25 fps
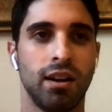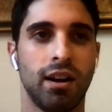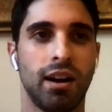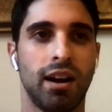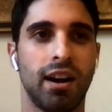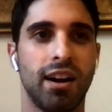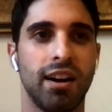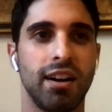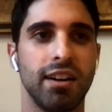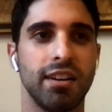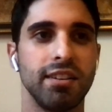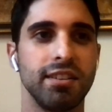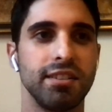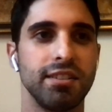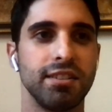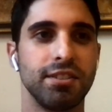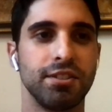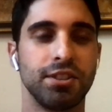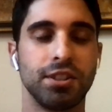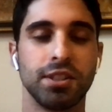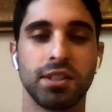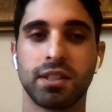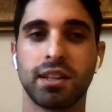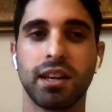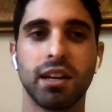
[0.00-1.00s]
I
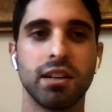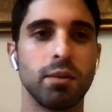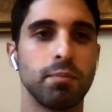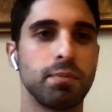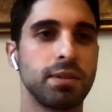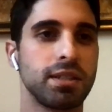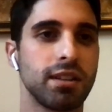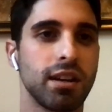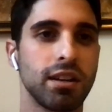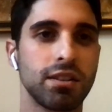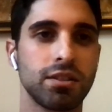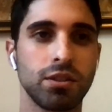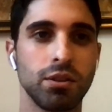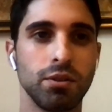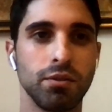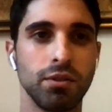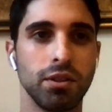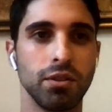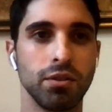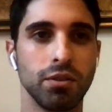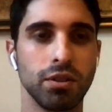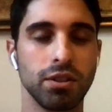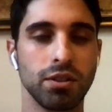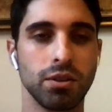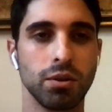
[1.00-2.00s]
just get obsessed over
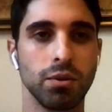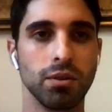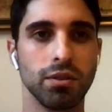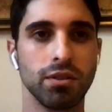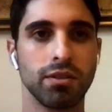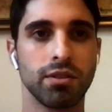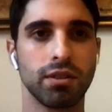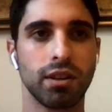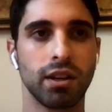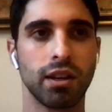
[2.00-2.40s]
the results.